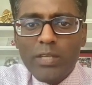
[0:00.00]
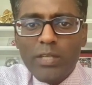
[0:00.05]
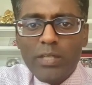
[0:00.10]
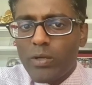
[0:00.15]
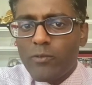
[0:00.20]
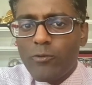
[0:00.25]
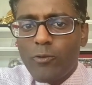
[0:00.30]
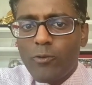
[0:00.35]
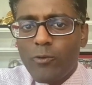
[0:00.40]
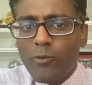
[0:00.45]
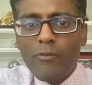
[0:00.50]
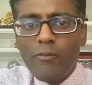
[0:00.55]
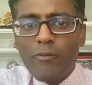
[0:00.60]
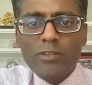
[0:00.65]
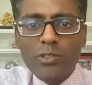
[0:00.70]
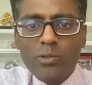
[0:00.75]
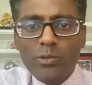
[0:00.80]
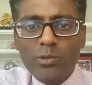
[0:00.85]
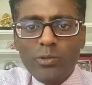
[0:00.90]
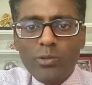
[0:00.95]
He went
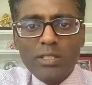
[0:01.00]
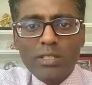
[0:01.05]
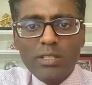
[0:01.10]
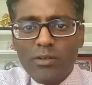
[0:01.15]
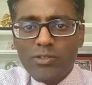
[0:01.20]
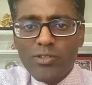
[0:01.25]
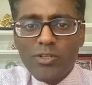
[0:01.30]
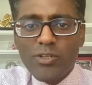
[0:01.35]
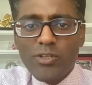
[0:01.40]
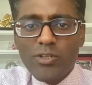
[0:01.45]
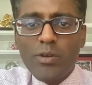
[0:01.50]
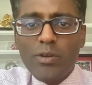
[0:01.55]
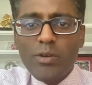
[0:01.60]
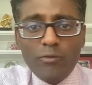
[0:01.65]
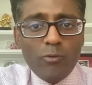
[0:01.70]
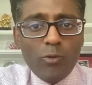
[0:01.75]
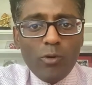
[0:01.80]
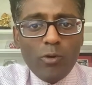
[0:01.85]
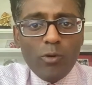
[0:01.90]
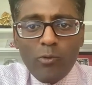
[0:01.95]
4-5-2 against Arizona,
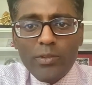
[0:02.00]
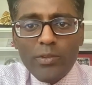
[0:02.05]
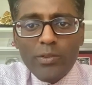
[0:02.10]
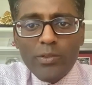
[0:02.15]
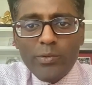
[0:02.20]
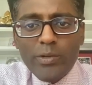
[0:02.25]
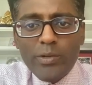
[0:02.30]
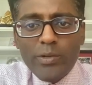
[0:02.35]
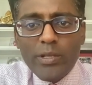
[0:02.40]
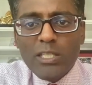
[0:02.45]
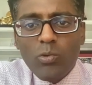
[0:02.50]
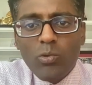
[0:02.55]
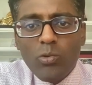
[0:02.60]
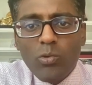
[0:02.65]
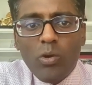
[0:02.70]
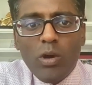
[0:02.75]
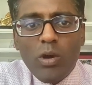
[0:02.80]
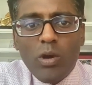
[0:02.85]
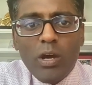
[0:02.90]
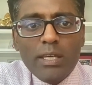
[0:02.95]
4-4-3 against
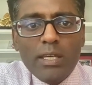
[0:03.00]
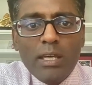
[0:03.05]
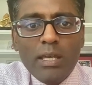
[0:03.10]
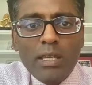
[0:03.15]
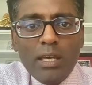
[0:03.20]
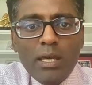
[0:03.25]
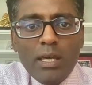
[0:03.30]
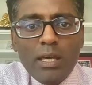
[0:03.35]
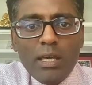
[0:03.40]
Milwaukee.